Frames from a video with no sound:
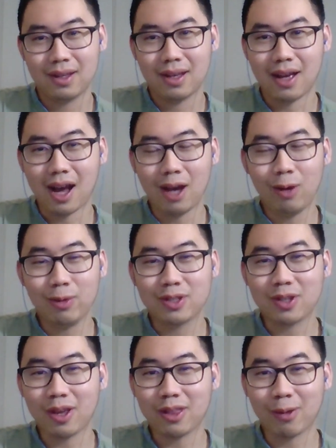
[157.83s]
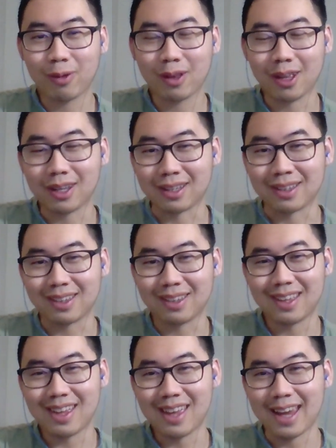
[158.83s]
I always thought they were like
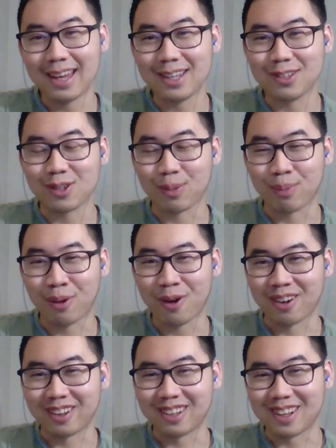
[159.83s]
ages apart.